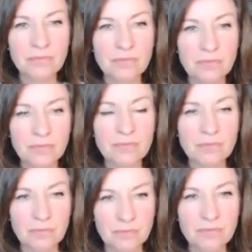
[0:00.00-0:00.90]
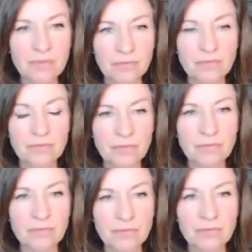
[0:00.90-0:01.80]

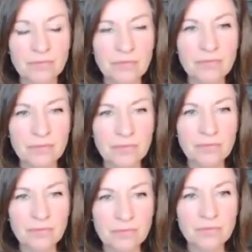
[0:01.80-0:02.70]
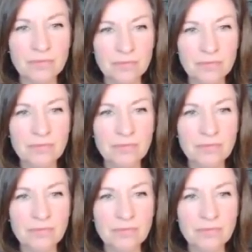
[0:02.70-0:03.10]
No words are spoken by the person on screen.